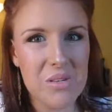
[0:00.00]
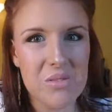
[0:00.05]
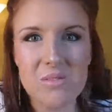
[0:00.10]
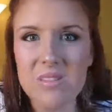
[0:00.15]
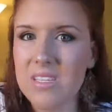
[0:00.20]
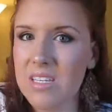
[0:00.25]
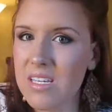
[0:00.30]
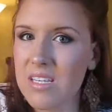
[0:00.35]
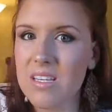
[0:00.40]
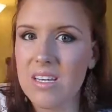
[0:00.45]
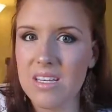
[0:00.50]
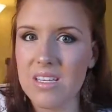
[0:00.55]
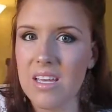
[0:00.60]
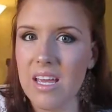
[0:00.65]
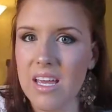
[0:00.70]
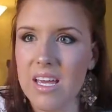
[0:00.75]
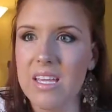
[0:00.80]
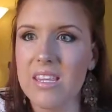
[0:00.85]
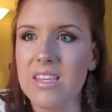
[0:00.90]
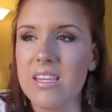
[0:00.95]
you really like
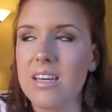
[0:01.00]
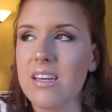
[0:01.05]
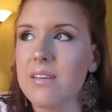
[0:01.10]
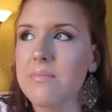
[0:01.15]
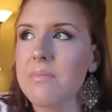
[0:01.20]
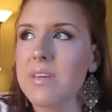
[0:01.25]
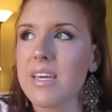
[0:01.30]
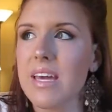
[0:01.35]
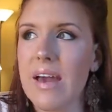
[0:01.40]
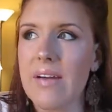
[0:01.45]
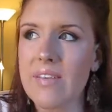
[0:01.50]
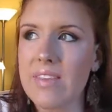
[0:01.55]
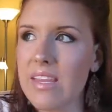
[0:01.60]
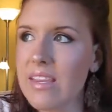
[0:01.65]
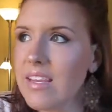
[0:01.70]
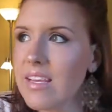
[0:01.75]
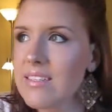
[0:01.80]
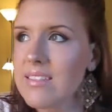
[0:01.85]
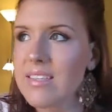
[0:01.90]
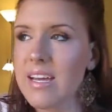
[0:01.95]
hate them, like
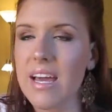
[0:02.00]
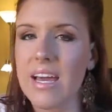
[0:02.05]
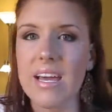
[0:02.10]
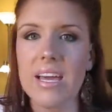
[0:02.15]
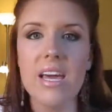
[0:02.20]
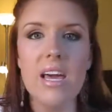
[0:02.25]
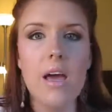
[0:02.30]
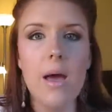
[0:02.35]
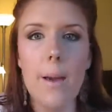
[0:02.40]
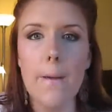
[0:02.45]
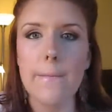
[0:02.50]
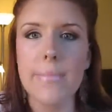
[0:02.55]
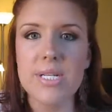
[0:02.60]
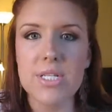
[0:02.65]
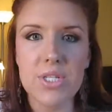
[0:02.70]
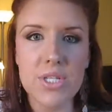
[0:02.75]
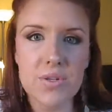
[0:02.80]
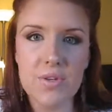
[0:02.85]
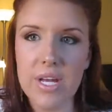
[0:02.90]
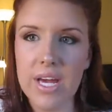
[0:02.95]
everything they say
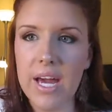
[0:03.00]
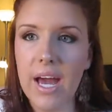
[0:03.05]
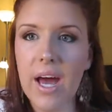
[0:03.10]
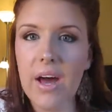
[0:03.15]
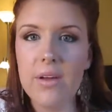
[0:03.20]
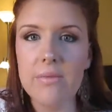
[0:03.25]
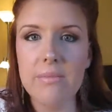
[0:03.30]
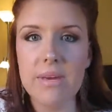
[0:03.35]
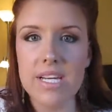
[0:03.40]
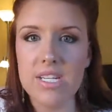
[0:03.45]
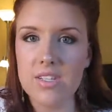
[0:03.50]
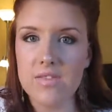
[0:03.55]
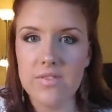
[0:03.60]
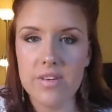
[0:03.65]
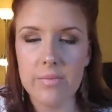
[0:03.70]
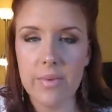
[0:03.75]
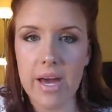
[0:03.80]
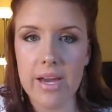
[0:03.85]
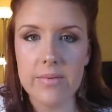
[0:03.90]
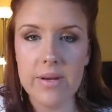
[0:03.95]
puts you down, makes you
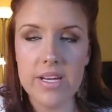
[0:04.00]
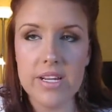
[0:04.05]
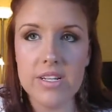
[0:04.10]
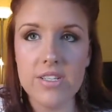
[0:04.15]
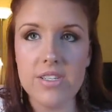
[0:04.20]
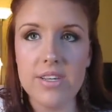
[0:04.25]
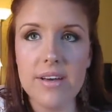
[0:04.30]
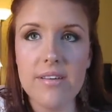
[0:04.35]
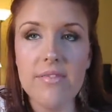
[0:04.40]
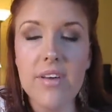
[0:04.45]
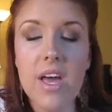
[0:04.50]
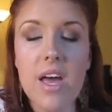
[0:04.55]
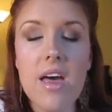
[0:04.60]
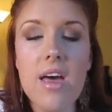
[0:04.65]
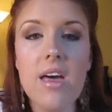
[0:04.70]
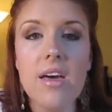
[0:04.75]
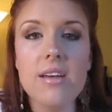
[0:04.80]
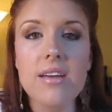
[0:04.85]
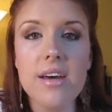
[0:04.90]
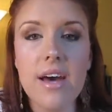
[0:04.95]
feel bad about yourself,
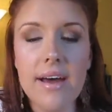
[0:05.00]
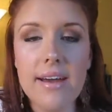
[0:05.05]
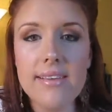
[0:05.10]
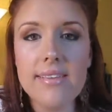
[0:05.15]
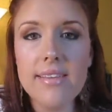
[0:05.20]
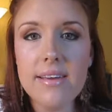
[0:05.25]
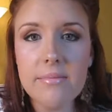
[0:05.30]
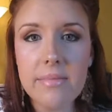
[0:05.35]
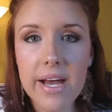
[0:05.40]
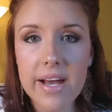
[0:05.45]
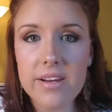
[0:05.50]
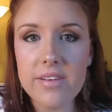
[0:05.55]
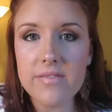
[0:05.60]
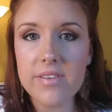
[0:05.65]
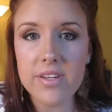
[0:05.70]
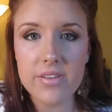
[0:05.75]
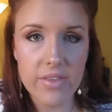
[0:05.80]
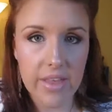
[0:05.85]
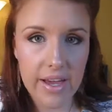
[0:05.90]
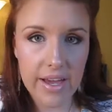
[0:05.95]
cut them out of
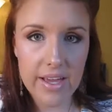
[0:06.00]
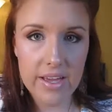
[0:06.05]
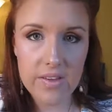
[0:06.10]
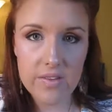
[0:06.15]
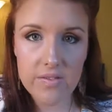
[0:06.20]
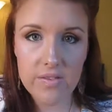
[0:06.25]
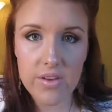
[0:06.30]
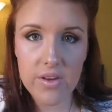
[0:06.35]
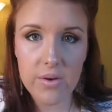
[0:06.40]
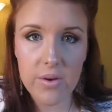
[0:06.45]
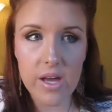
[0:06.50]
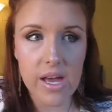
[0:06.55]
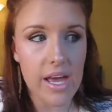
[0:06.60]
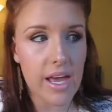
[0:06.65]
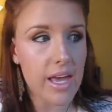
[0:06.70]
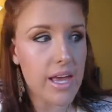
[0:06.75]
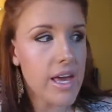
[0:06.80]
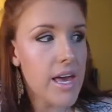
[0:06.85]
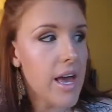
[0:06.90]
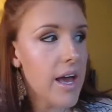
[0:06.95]
your life.
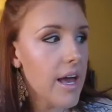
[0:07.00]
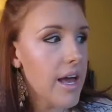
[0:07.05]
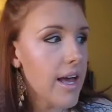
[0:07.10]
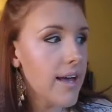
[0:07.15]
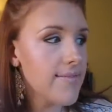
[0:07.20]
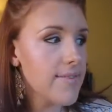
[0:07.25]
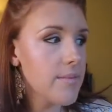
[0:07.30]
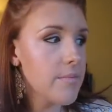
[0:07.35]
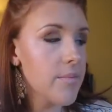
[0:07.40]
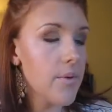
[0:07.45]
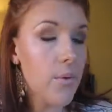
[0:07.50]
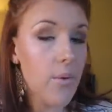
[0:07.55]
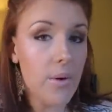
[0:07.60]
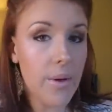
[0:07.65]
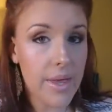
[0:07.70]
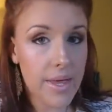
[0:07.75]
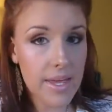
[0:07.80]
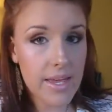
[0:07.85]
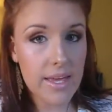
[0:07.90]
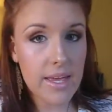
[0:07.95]
Okay, if a
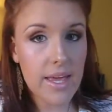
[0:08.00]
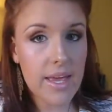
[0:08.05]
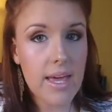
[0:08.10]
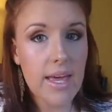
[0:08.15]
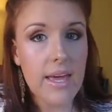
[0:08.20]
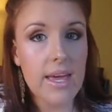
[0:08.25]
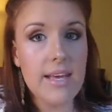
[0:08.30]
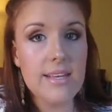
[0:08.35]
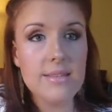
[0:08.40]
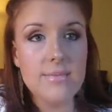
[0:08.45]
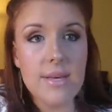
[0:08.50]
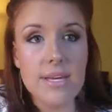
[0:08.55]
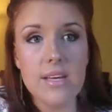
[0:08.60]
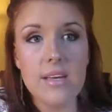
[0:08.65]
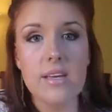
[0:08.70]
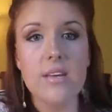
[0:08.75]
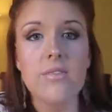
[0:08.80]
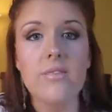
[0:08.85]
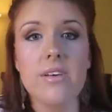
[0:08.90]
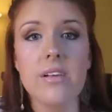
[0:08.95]
boy is
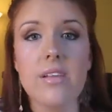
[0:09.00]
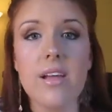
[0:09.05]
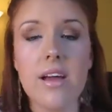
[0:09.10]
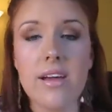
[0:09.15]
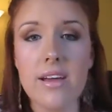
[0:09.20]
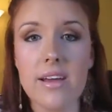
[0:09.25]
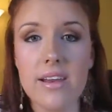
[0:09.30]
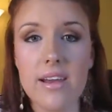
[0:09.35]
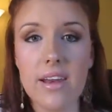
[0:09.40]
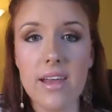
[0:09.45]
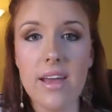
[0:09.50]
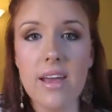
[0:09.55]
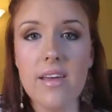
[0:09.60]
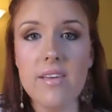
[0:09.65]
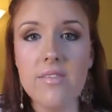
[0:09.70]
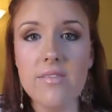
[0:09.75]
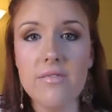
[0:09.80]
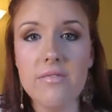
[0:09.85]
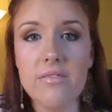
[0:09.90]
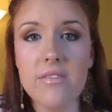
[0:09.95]
making you feel not good
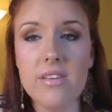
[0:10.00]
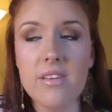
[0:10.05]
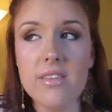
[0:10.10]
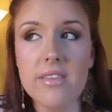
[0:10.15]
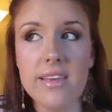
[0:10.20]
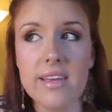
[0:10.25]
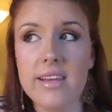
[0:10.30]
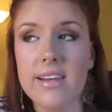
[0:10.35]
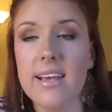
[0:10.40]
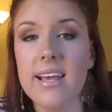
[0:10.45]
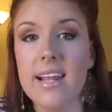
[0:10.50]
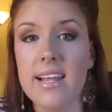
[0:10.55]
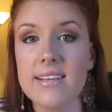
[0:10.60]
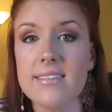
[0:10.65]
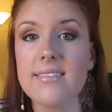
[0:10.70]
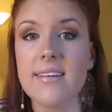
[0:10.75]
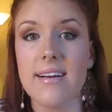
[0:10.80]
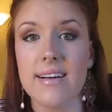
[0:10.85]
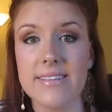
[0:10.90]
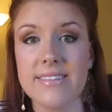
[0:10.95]
enough, then it
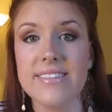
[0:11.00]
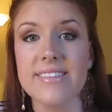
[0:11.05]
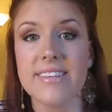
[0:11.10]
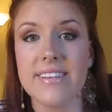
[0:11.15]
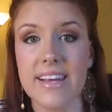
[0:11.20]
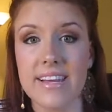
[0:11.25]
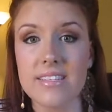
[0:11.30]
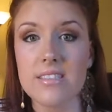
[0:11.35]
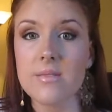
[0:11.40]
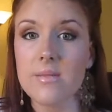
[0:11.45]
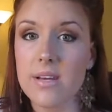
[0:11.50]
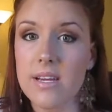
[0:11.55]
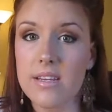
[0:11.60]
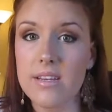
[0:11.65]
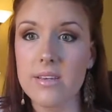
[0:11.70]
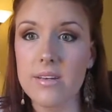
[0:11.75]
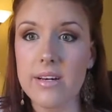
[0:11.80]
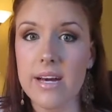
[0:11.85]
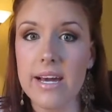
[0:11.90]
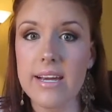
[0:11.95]
is on to the next
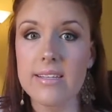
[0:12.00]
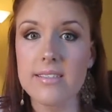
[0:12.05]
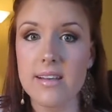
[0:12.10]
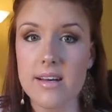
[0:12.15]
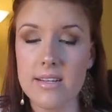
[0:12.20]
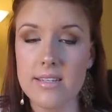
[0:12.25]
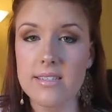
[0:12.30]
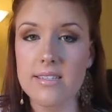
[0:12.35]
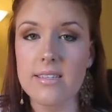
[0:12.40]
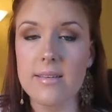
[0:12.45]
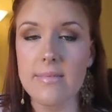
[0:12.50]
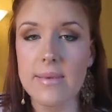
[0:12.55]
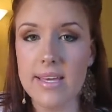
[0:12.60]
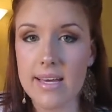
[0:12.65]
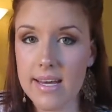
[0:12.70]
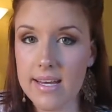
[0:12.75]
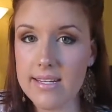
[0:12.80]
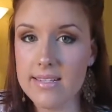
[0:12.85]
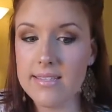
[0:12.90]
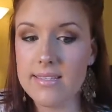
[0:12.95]
one, you guys, honestly,
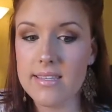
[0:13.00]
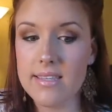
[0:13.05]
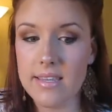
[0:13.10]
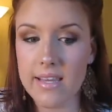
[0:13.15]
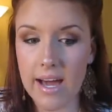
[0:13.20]
because